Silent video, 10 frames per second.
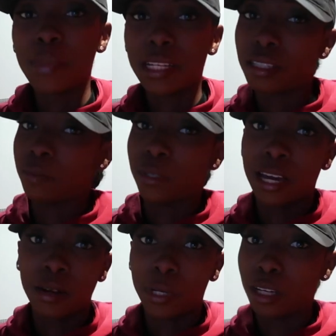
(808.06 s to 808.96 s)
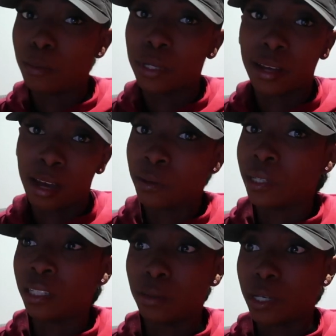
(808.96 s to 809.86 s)
go back to sleep. You gotta wake up in an hour
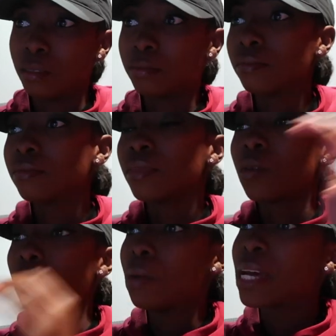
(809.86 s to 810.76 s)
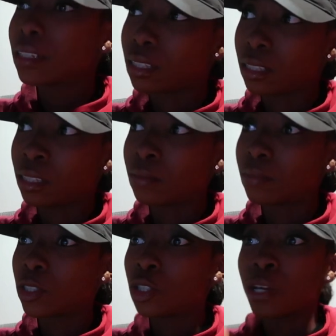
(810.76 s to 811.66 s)
anyway. Went back to sleep.
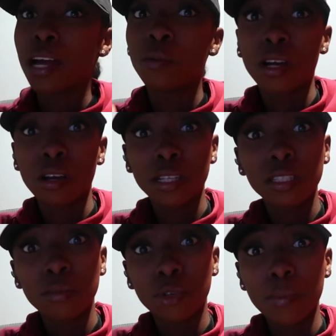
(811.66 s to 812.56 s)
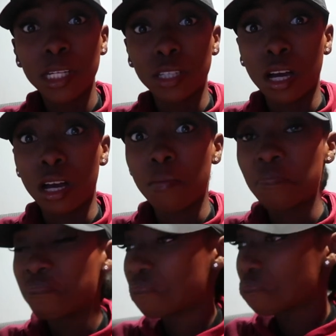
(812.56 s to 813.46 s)
Tried to work on it some more at my job.
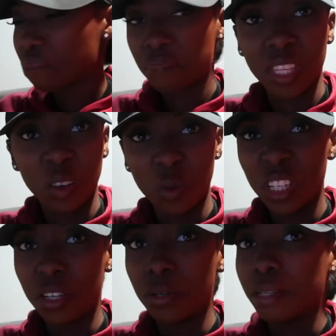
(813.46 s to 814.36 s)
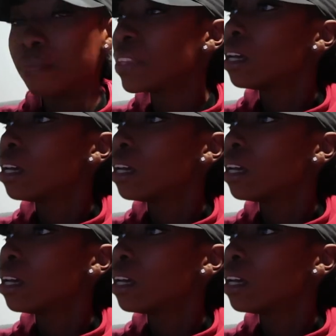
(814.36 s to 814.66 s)
Wouldn't do it.